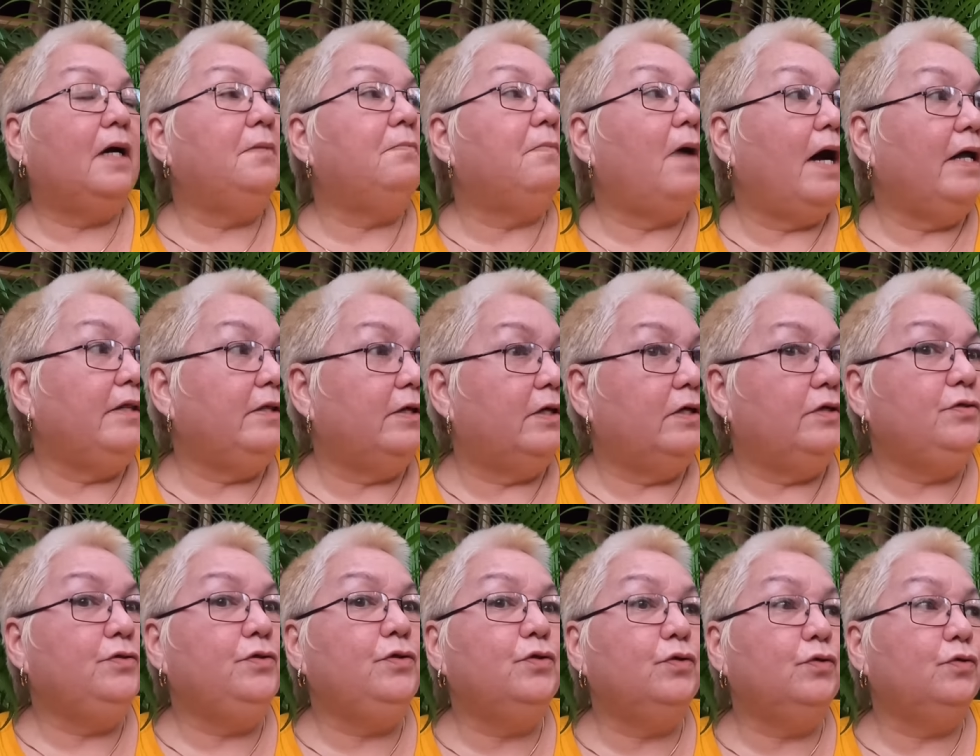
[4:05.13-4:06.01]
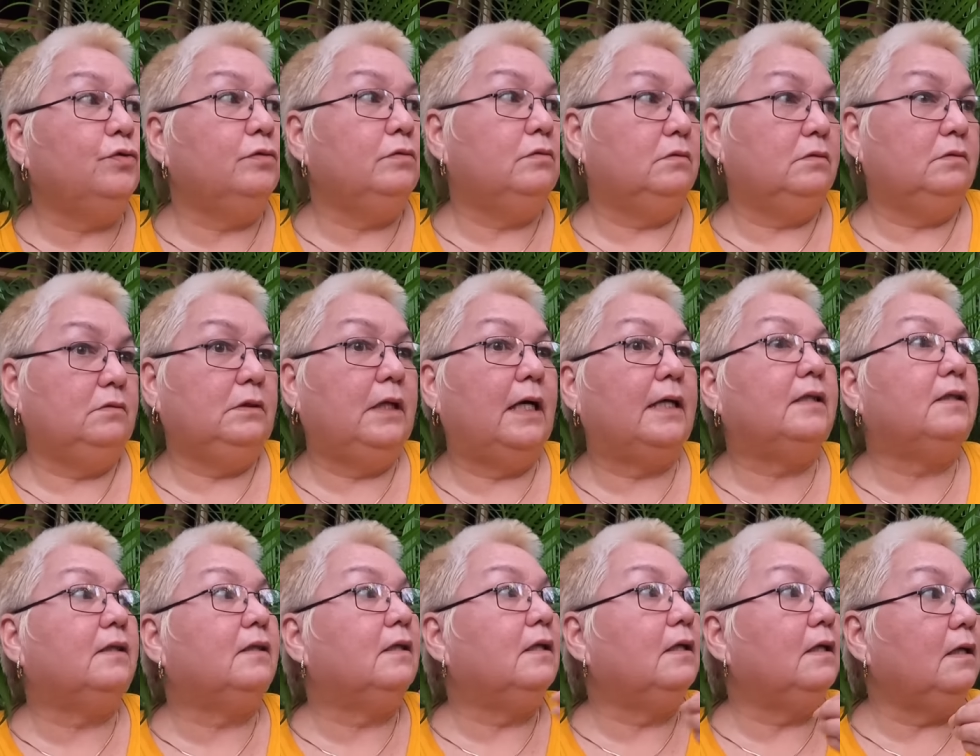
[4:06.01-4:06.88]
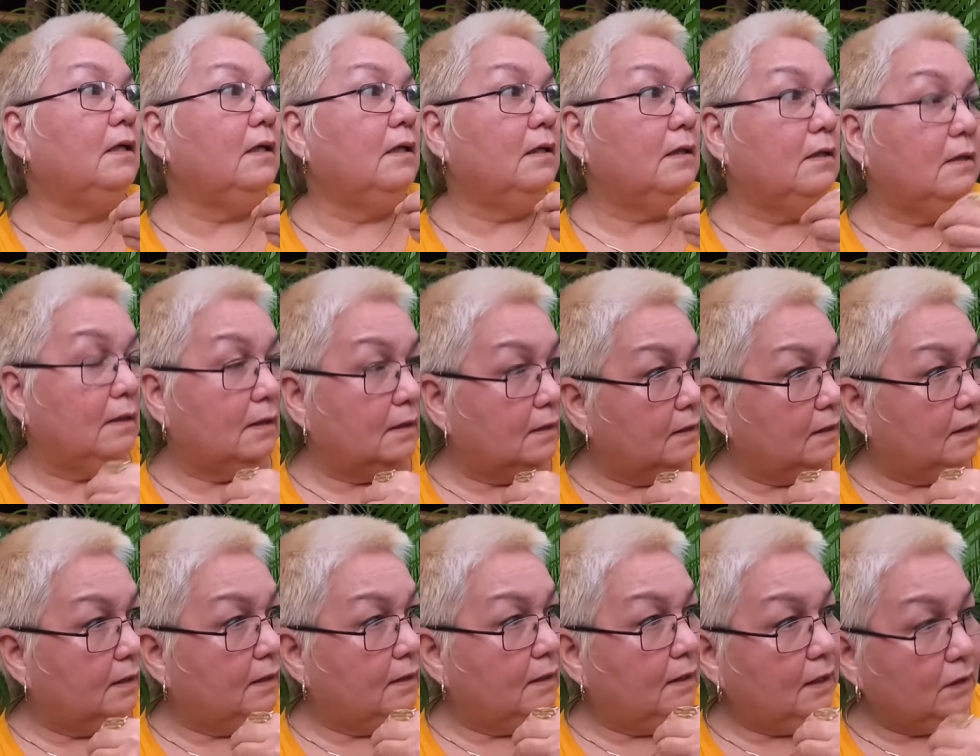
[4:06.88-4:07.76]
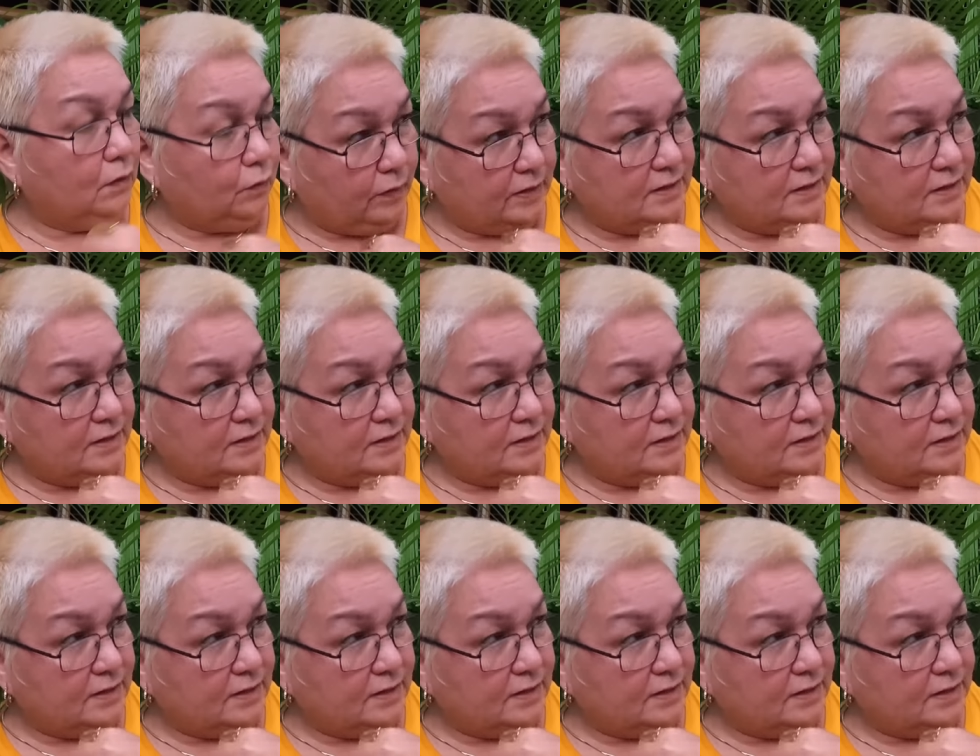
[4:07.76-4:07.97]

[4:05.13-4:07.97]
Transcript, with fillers: my mother knew that it